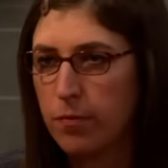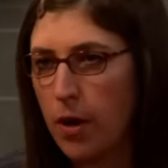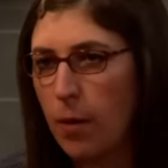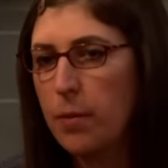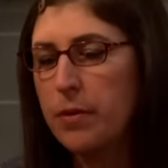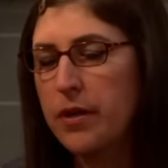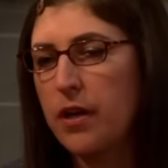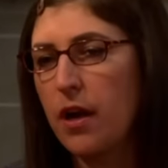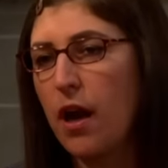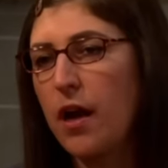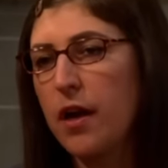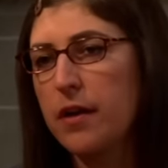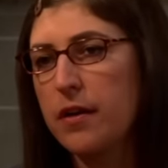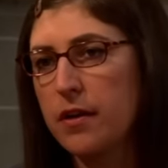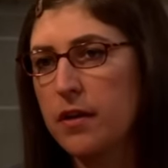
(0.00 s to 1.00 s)
Probably
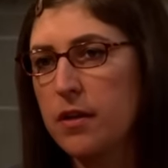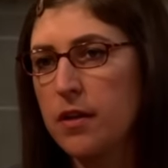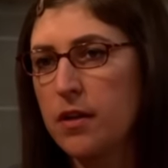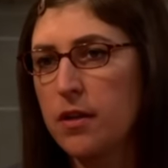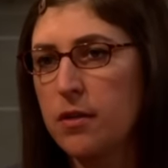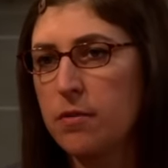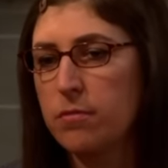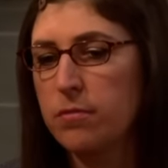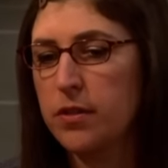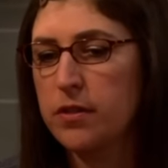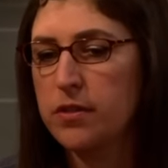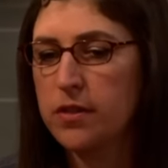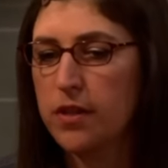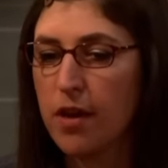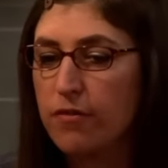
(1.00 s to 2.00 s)
not.
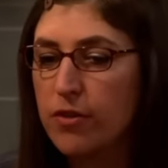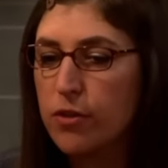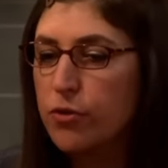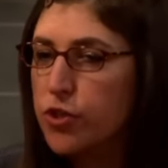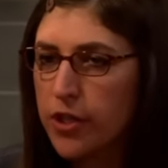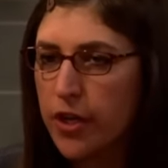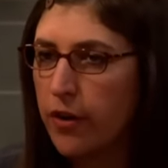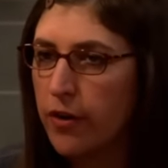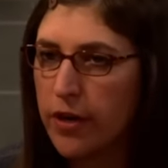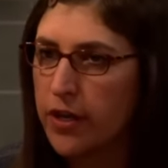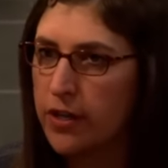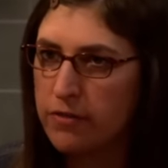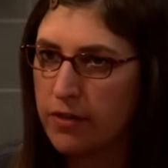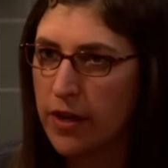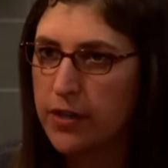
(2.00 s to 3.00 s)
It's an
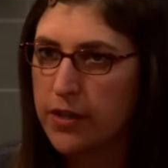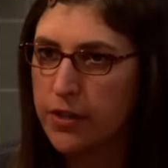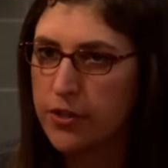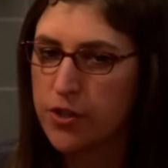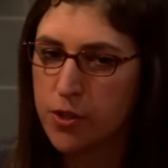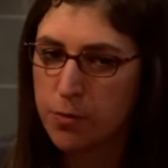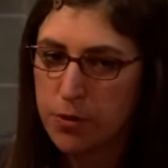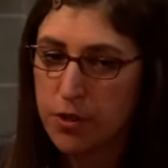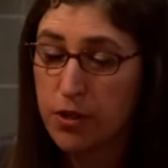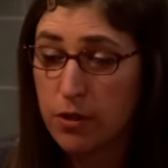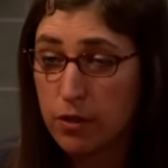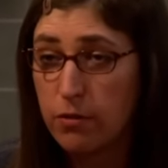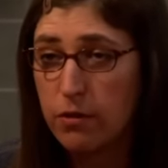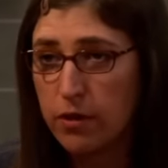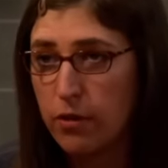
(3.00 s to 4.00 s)
evolutionary advantage to be
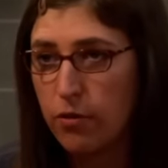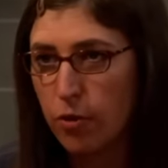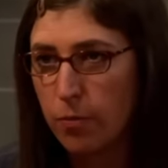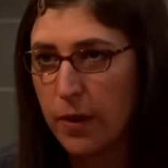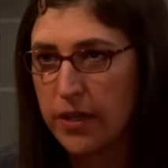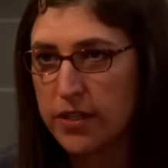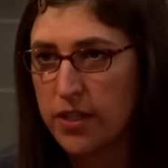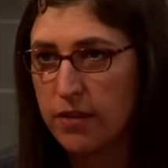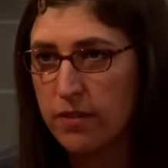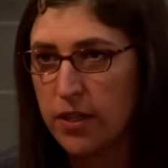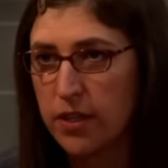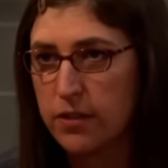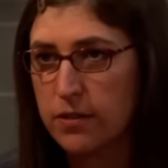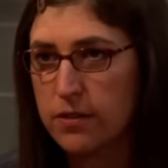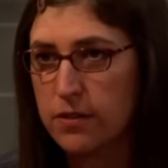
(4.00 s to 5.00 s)
included in group
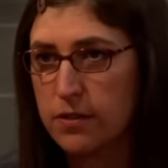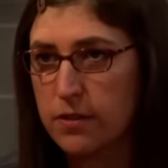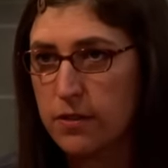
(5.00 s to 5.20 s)
activities.